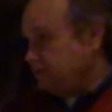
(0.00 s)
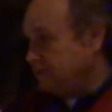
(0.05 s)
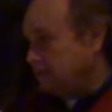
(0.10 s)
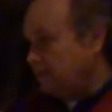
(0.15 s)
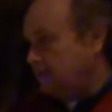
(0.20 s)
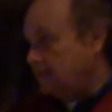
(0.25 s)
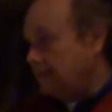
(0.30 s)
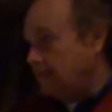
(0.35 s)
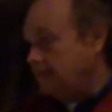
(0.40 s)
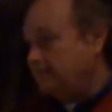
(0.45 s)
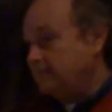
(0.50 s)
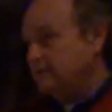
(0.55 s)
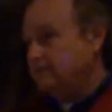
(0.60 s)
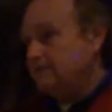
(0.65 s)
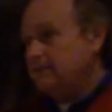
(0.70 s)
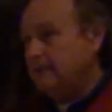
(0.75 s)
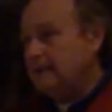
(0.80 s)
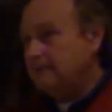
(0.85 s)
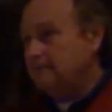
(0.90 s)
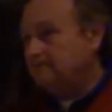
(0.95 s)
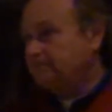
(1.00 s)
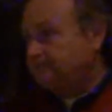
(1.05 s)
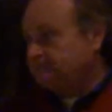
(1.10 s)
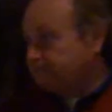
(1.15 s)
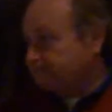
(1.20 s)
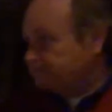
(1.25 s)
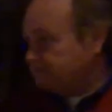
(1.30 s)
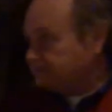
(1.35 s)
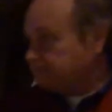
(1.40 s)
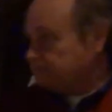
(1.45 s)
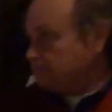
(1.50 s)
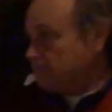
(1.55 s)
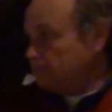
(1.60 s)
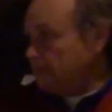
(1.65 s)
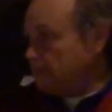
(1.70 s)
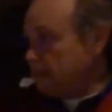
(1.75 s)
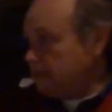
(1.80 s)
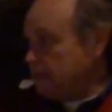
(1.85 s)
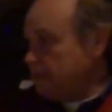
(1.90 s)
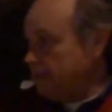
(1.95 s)
set up that
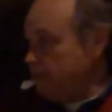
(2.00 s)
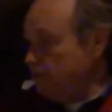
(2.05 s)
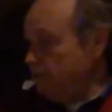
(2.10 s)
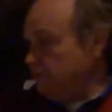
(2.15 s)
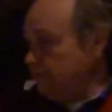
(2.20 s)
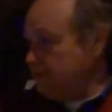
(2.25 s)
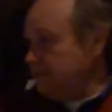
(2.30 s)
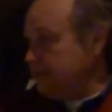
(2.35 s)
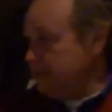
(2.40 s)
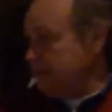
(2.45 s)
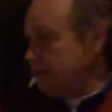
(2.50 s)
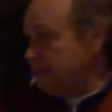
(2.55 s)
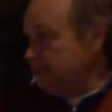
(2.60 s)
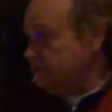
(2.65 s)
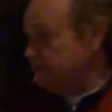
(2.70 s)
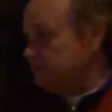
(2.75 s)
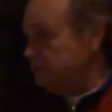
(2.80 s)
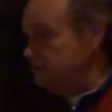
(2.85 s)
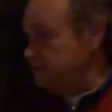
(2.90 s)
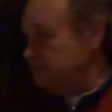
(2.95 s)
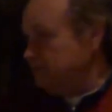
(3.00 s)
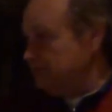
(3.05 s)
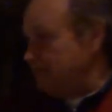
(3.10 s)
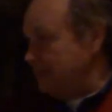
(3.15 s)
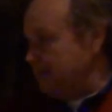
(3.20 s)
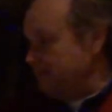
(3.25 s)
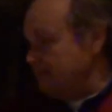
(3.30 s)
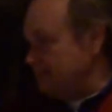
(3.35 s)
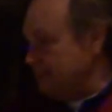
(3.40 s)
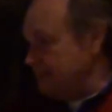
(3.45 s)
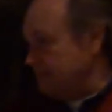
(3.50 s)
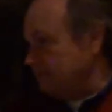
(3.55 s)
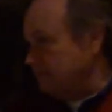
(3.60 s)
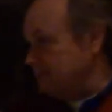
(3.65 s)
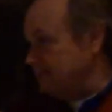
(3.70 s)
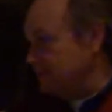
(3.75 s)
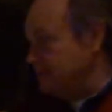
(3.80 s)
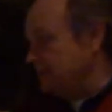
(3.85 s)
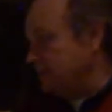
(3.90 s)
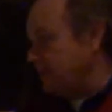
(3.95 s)
only goods made in
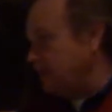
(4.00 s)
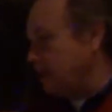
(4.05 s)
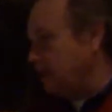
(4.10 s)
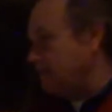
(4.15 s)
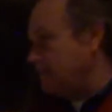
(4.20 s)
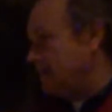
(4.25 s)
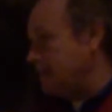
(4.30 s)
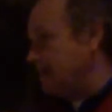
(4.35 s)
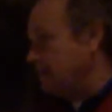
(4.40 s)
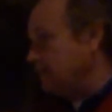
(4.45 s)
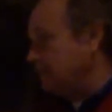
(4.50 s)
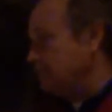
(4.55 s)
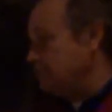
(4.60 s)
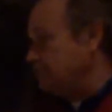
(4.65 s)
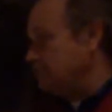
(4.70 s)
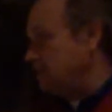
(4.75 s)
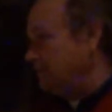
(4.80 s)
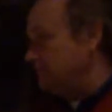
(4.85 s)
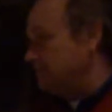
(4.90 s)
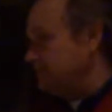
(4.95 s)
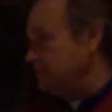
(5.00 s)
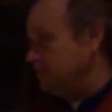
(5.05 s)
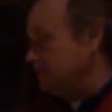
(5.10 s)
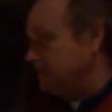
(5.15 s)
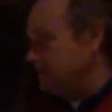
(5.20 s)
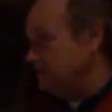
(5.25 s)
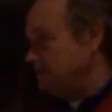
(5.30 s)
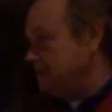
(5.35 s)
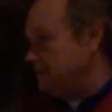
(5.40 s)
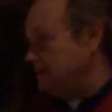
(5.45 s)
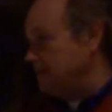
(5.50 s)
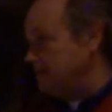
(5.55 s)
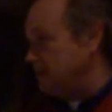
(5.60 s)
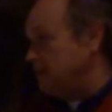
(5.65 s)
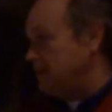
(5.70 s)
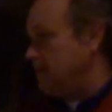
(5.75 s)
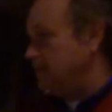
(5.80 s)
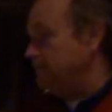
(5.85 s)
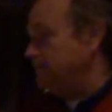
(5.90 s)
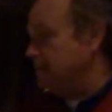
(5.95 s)
England and carried by English ships could
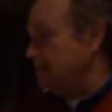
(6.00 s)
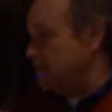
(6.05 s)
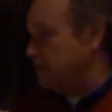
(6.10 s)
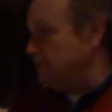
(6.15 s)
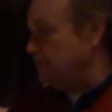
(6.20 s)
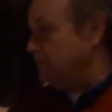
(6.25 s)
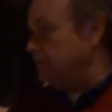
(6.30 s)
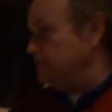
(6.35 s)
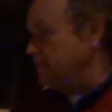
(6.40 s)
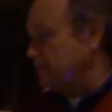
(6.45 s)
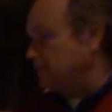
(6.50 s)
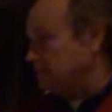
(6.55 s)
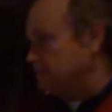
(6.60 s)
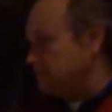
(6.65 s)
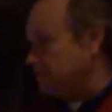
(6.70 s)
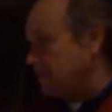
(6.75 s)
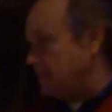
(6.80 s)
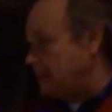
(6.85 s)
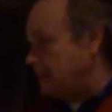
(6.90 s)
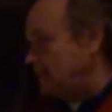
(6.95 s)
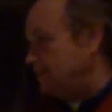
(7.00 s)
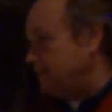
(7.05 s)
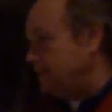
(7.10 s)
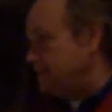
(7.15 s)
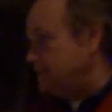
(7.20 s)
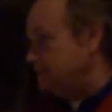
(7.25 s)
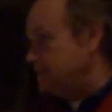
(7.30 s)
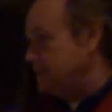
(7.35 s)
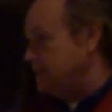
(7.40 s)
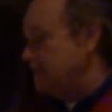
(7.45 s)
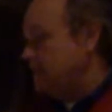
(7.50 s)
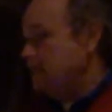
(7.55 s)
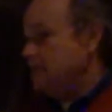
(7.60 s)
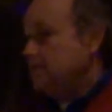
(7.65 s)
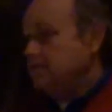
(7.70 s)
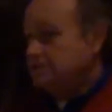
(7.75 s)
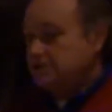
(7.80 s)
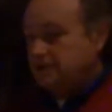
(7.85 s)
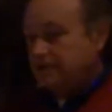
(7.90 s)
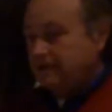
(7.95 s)
come and go from the English colonies.
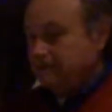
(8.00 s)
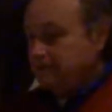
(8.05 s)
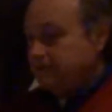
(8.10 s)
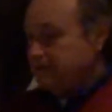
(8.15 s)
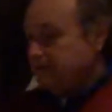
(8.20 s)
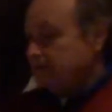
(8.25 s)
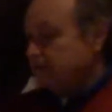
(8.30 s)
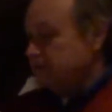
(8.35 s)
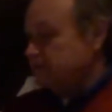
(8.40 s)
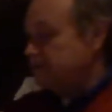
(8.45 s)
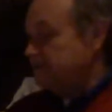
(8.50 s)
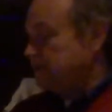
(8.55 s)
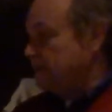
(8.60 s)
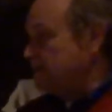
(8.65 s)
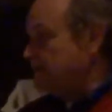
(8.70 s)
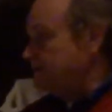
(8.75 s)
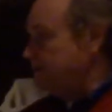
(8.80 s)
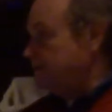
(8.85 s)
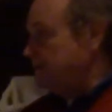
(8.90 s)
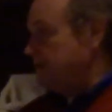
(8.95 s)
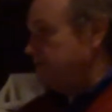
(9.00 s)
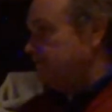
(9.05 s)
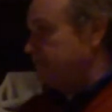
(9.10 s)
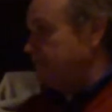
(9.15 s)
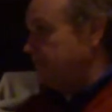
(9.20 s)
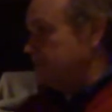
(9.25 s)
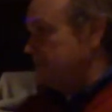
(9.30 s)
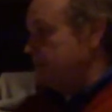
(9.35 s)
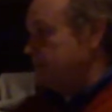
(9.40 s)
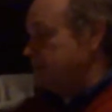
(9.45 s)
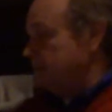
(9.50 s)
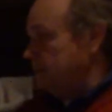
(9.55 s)
So everything was set up to benefit